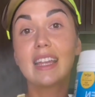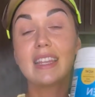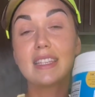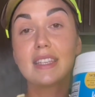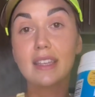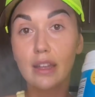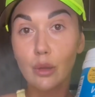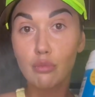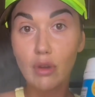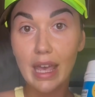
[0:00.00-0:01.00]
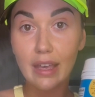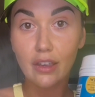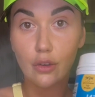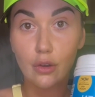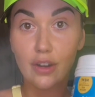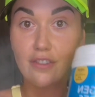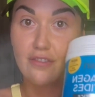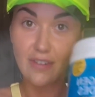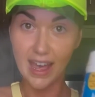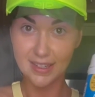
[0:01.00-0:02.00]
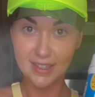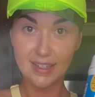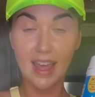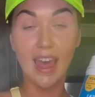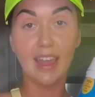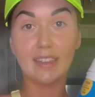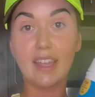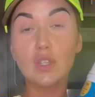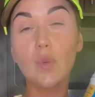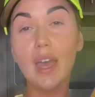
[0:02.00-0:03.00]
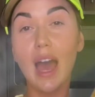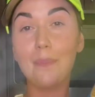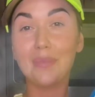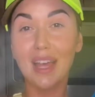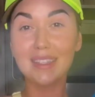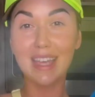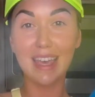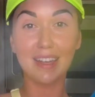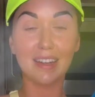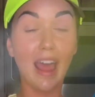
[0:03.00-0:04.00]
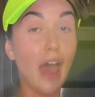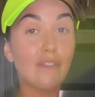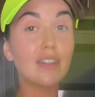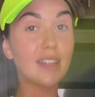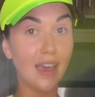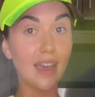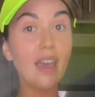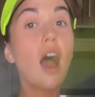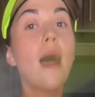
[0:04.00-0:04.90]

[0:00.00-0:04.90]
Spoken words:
this is gonna break your fast, and that's why I'm not taking it every day.